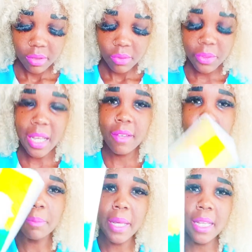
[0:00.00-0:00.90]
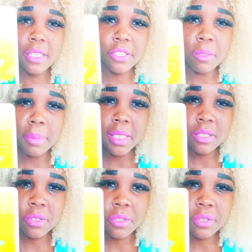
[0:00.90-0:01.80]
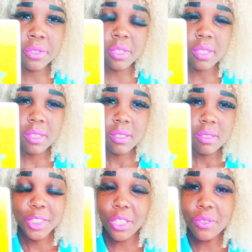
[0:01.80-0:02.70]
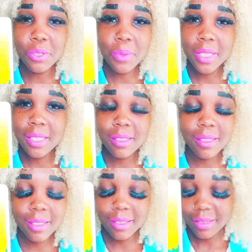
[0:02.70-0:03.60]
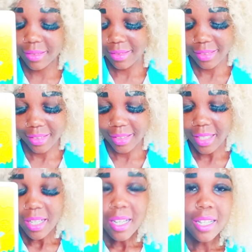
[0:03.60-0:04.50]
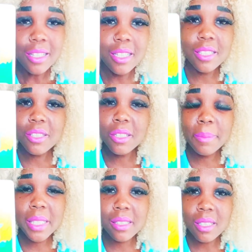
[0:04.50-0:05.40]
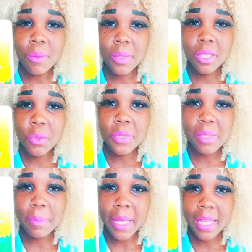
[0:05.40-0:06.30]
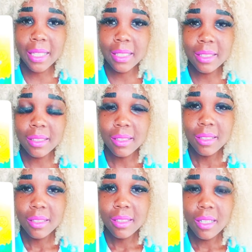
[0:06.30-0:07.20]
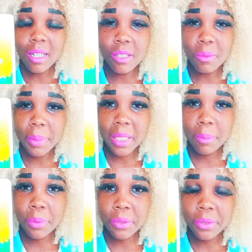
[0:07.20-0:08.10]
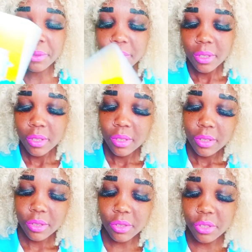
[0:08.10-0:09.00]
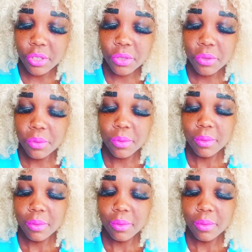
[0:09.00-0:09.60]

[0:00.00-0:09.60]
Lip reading: We have the Page of Pentacles, chosen ones. This could have been someone who was paying other people to do